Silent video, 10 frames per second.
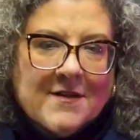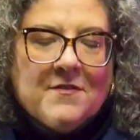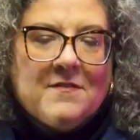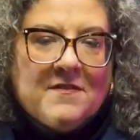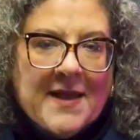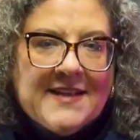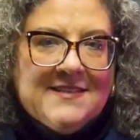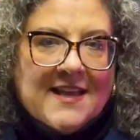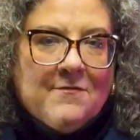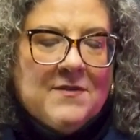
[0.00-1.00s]
on the, the
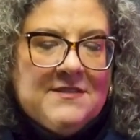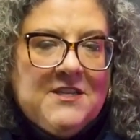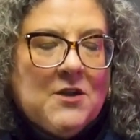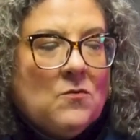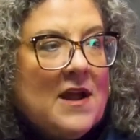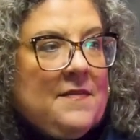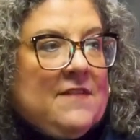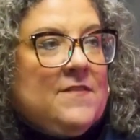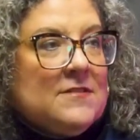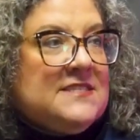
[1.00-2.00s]
base level, is you know where
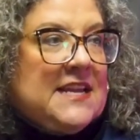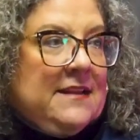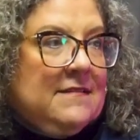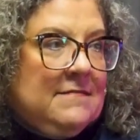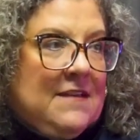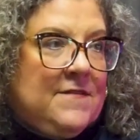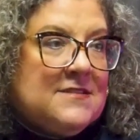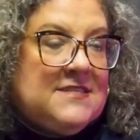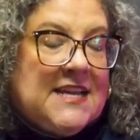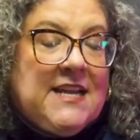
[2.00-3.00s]
they felt seen, they yeah.
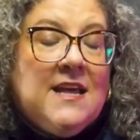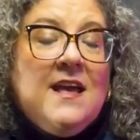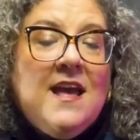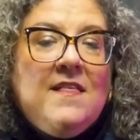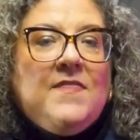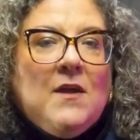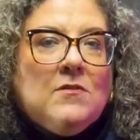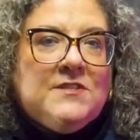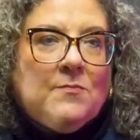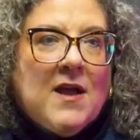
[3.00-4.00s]
felt seen, and that they
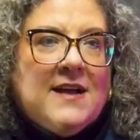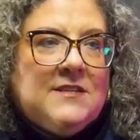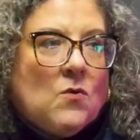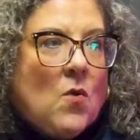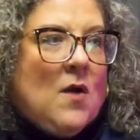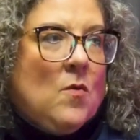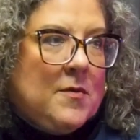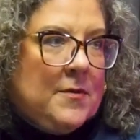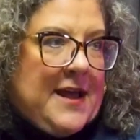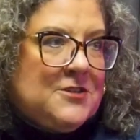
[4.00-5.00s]
were surprised that a white
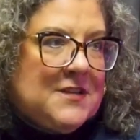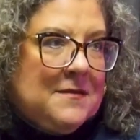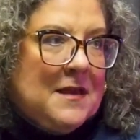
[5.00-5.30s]
woman would actually